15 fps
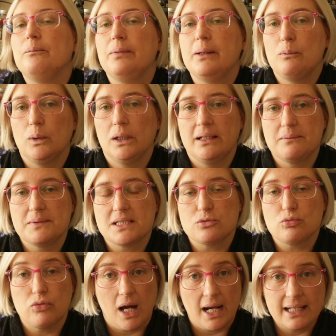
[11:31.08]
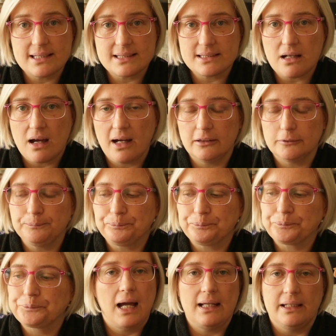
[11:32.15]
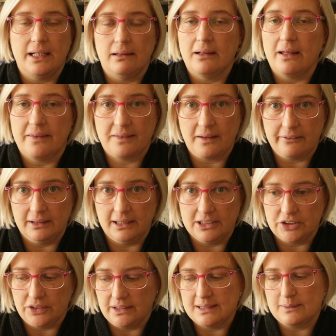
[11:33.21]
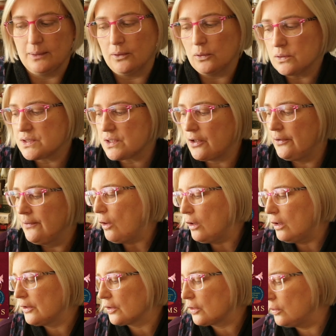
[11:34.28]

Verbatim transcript: Pip Williams' writing style. And yeah, I thoroughly enjoyed this one. Also, on